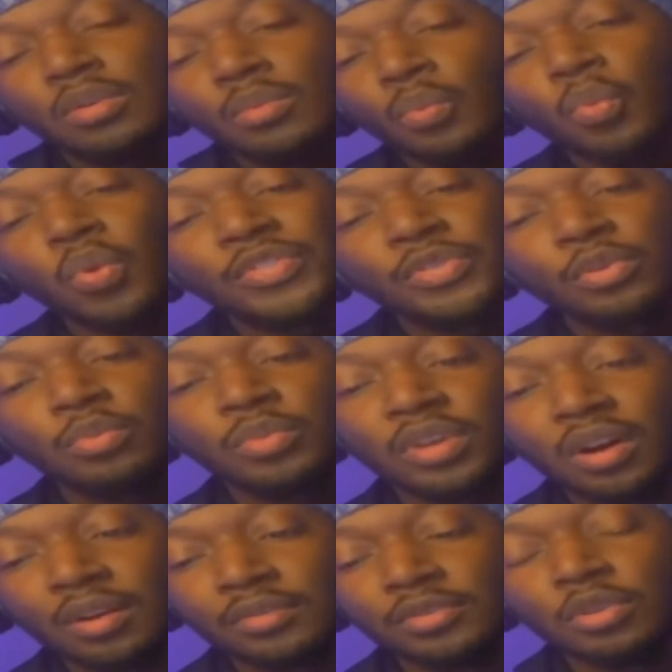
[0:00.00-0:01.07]
What threw me
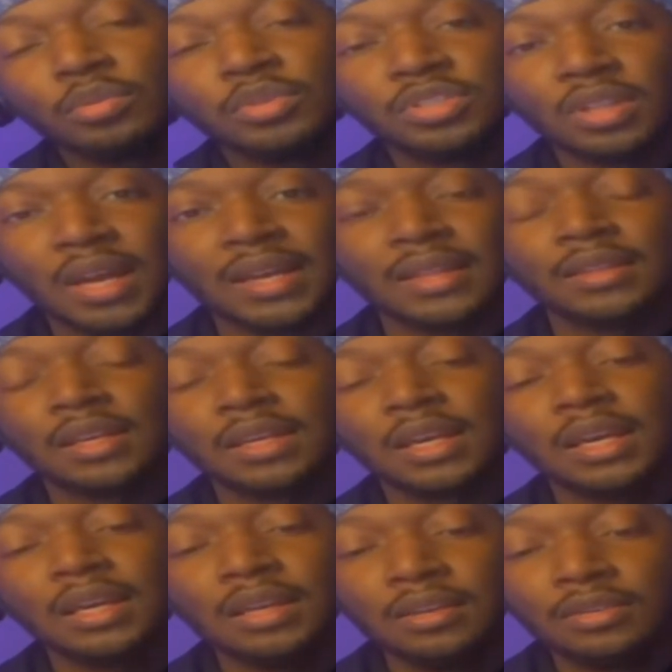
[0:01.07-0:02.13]
off though was like the
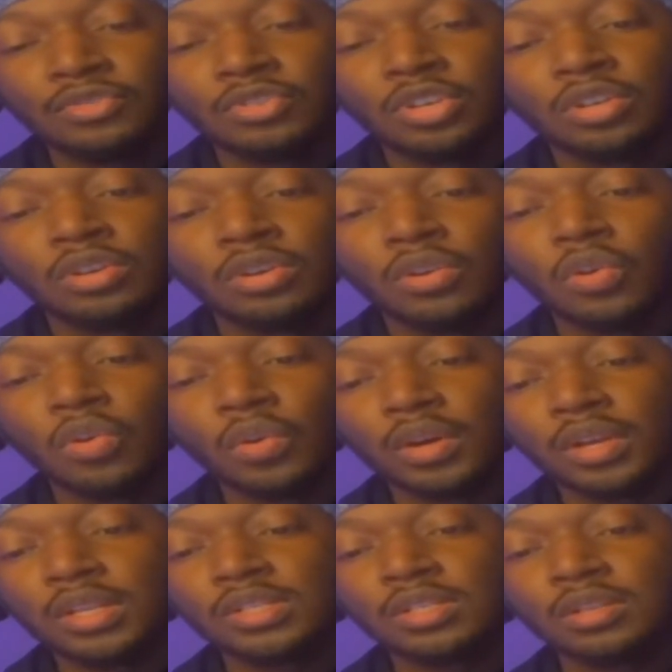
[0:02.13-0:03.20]
cave going
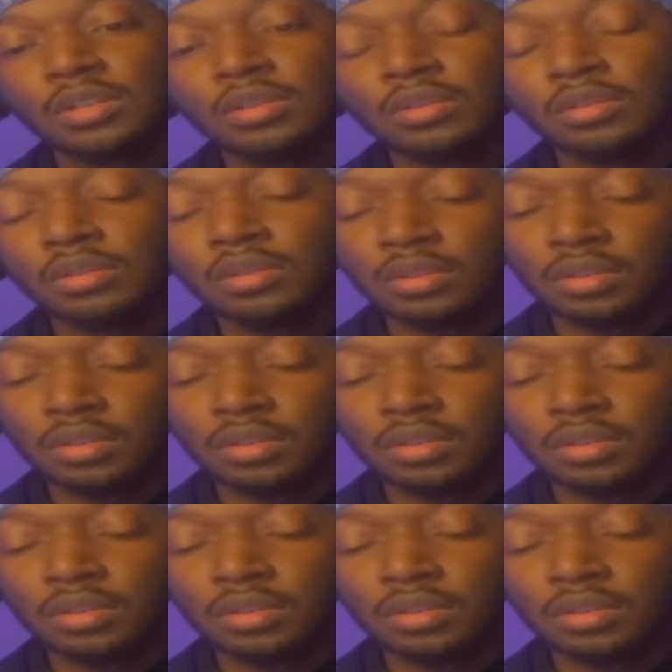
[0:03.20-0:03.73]
into the